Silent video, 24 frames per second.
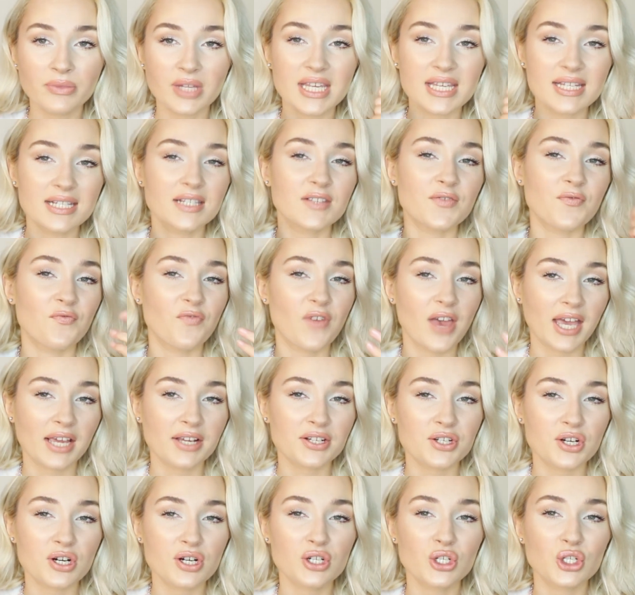is
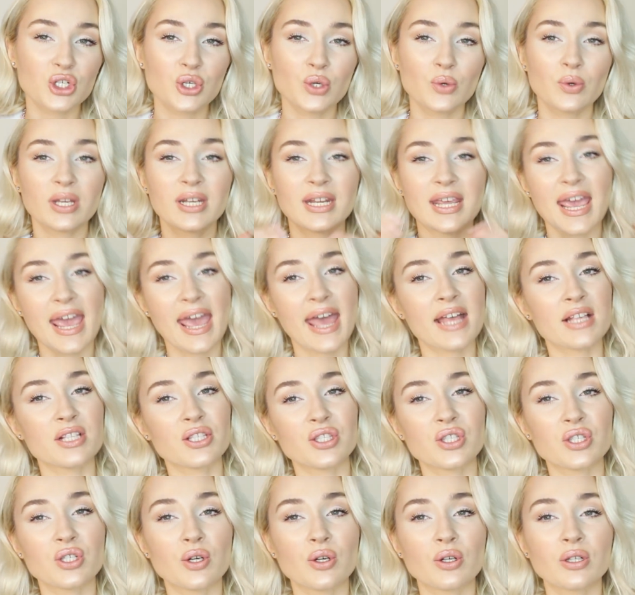Vector to
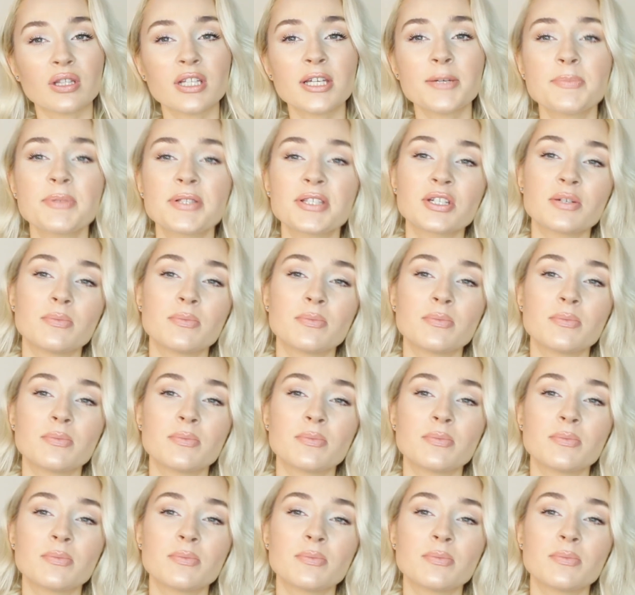enhance your lips